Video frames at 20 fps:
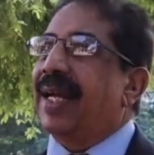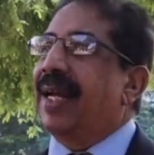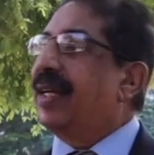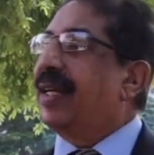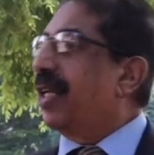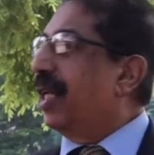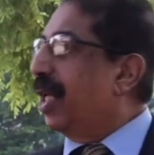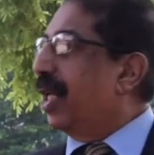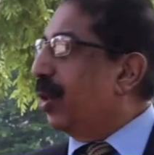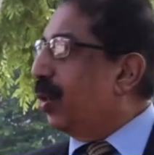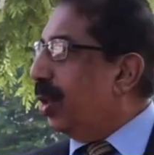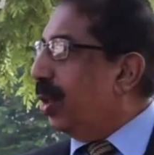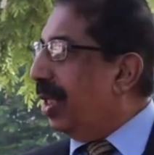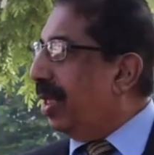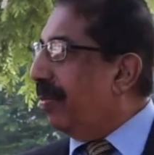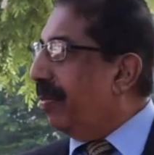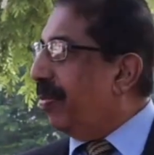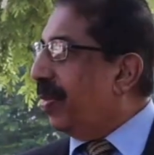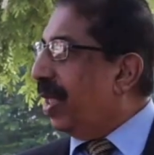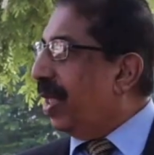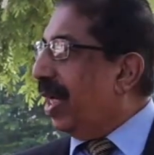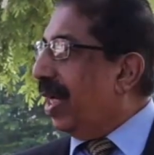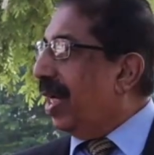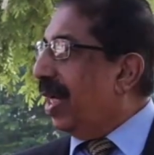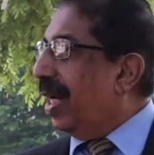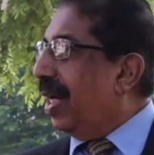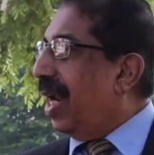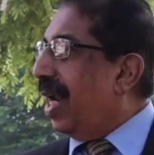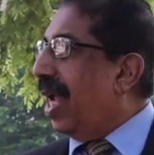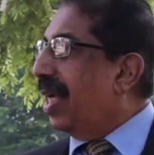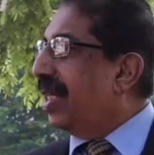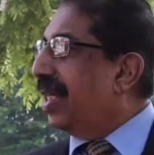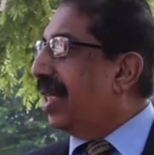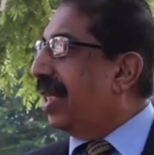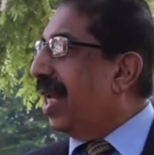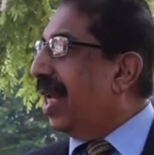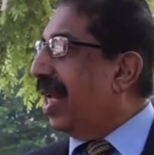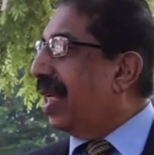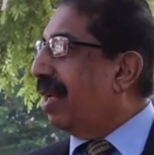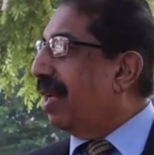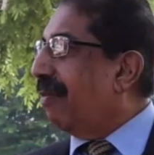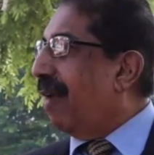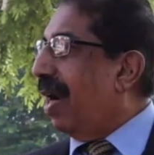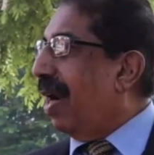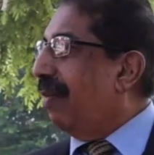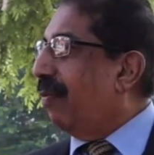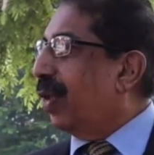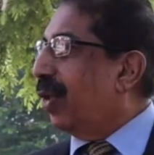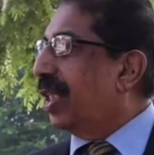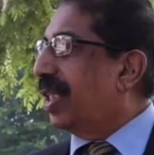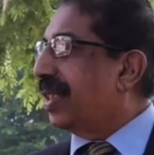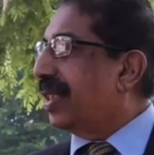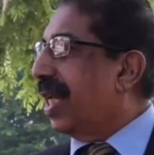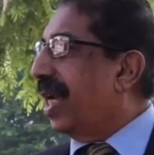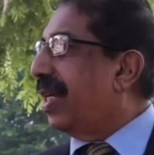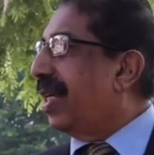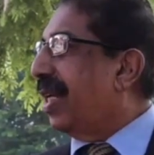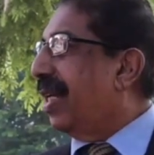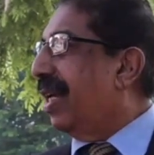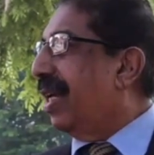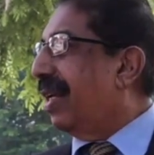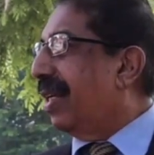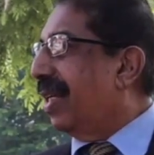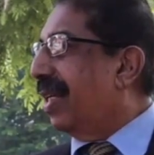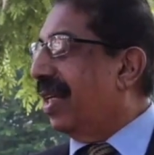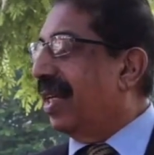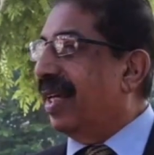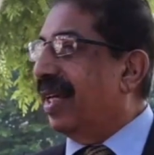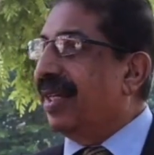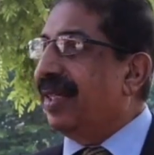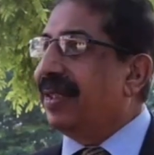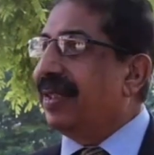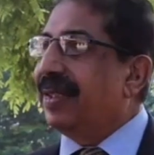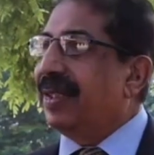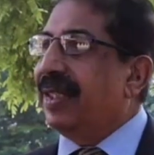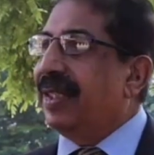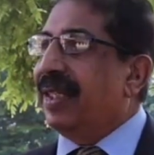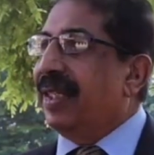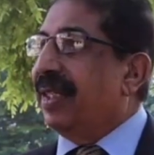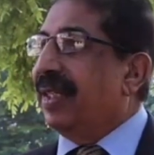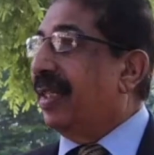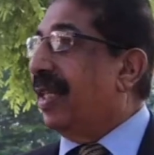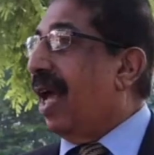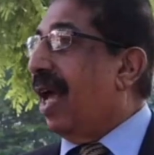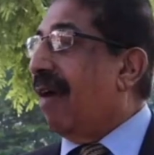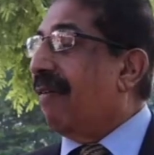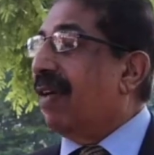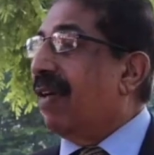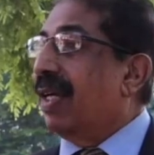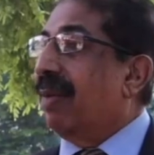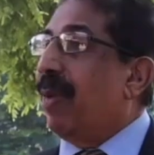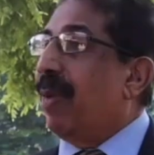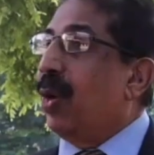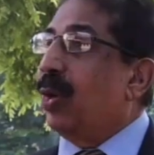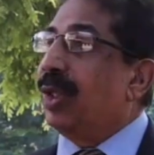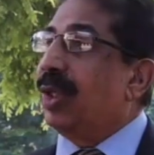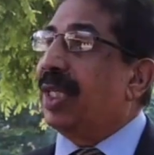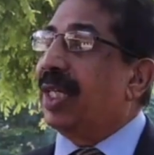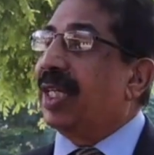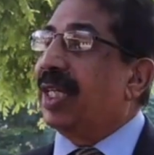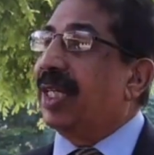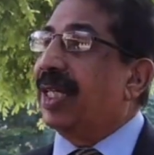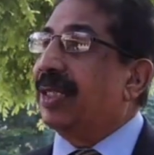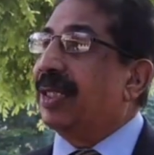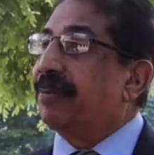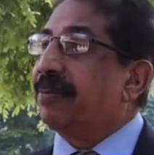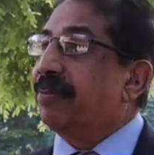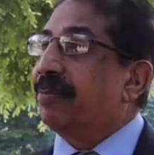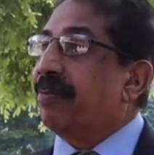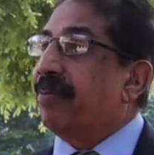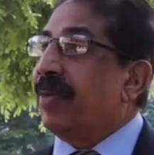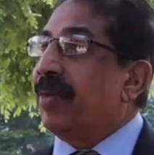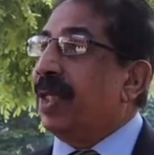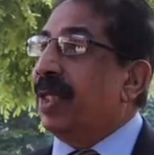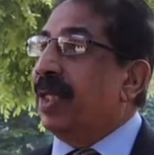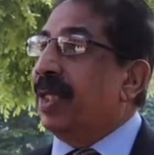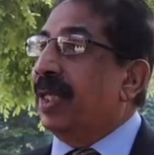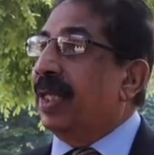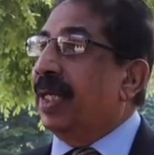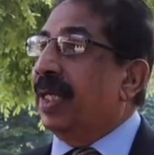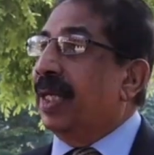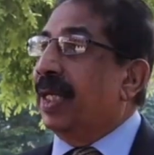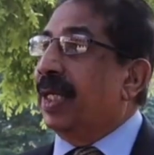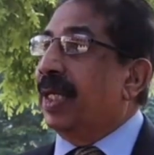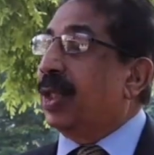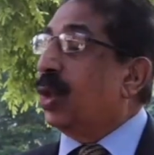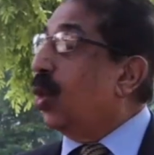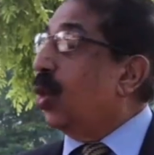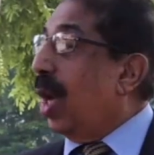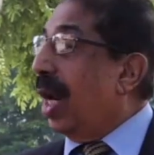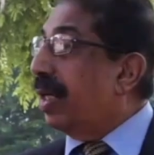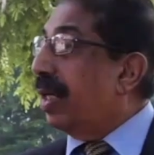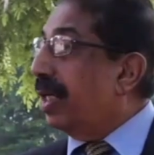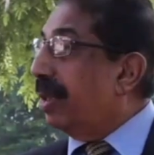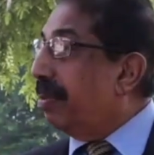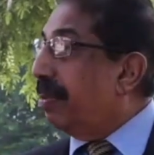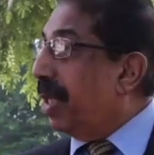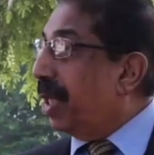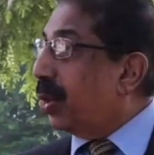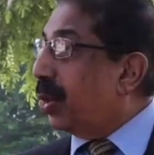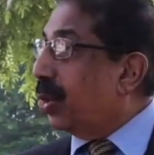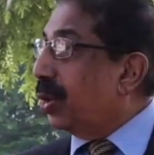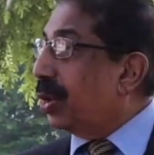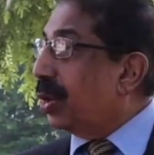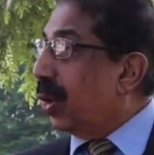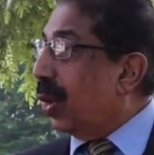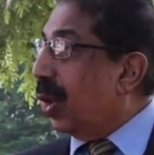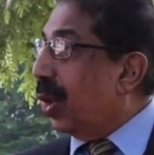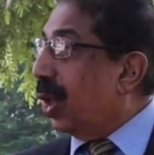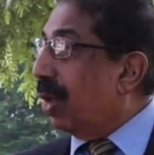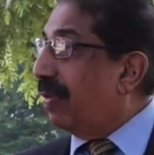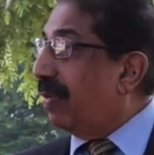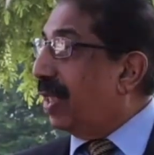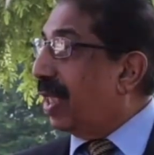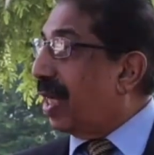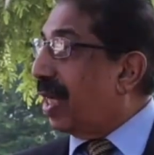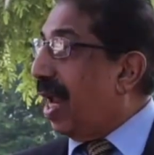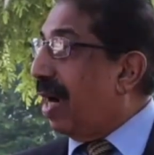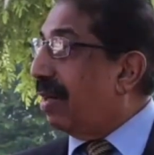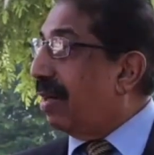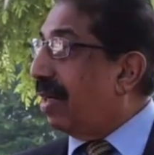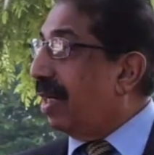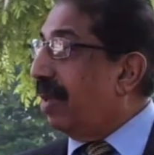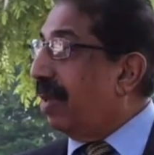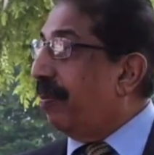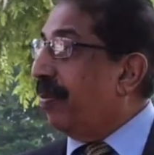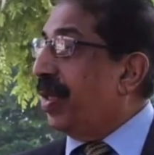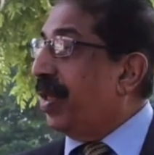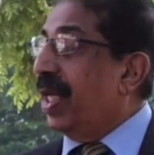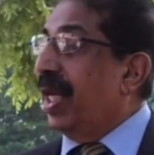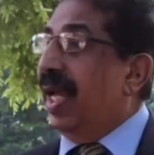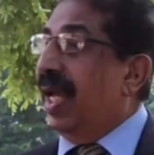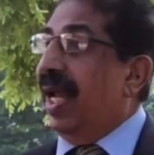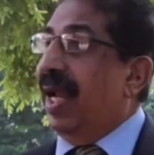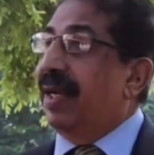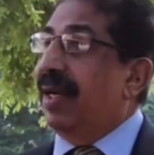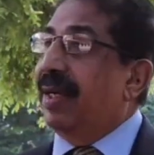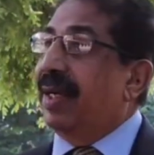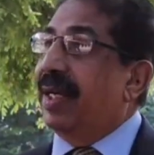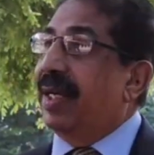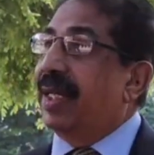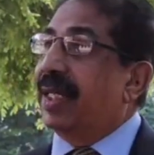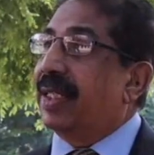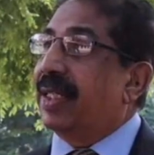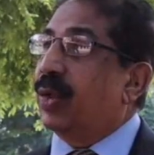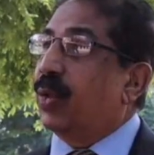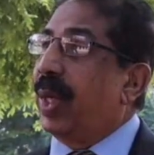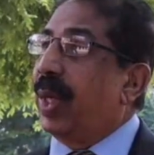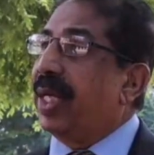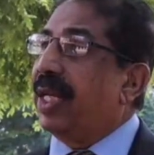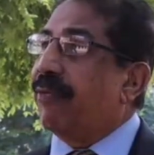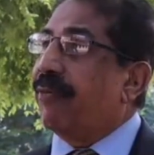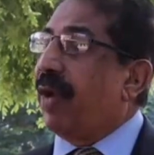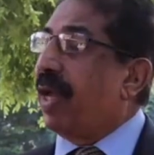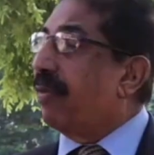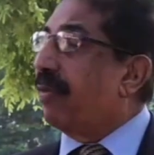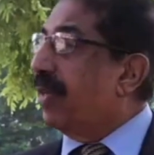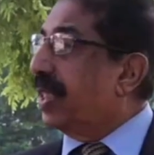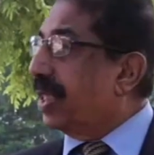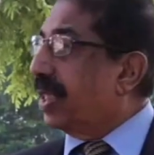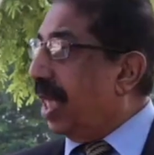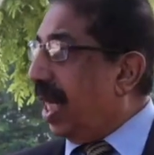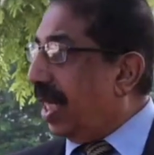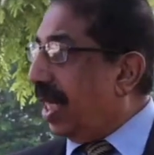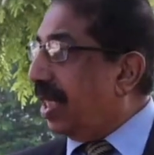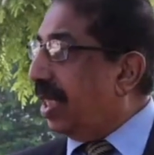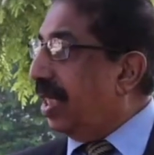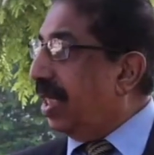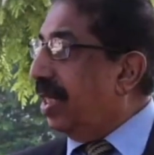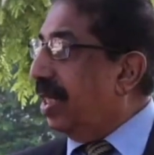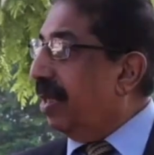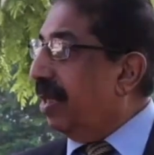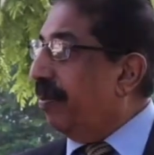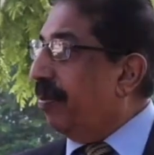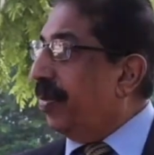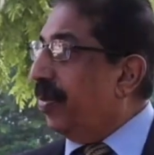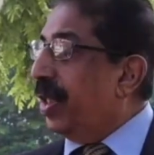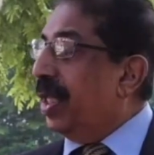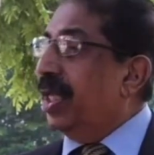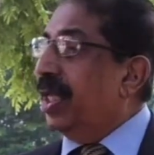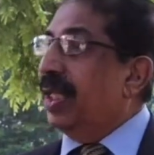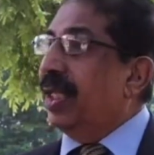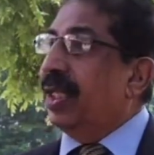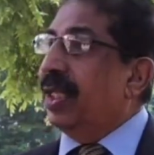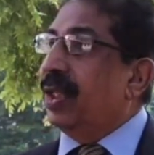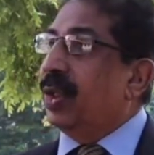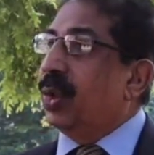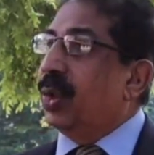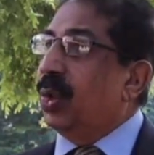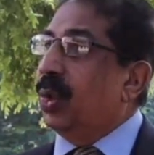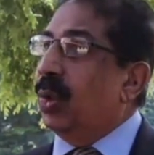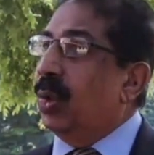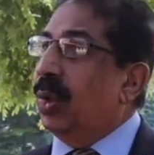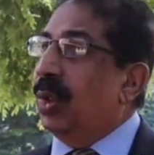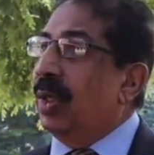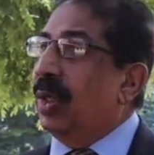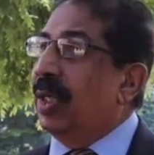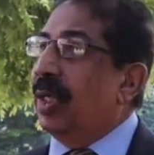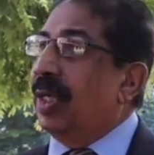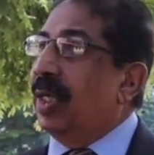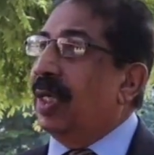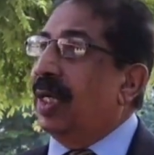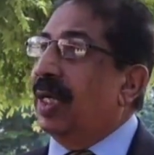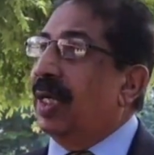Then continued. 1981 was the centenary year. There were about 200 platoons all over the country, and 25 were selected to